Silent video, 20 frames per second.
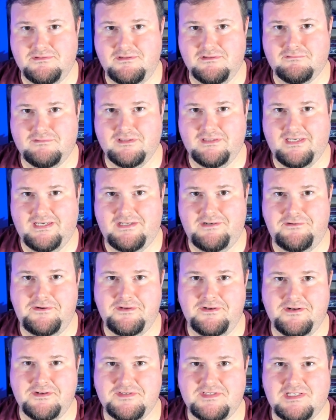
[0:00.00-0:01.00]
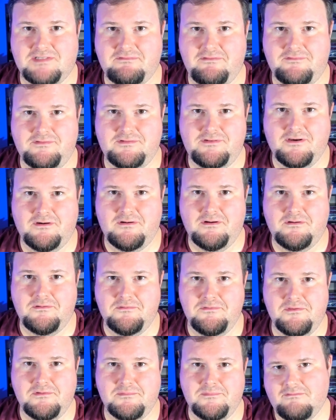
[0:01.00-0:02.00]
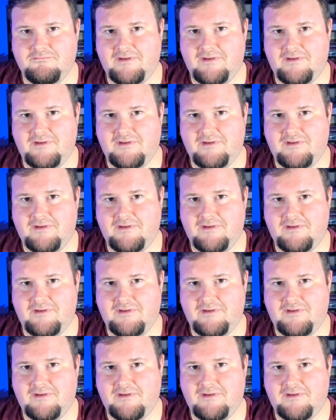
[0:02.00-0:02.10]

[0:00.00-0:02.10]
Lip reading: You're really hindering yourself if you don't own them.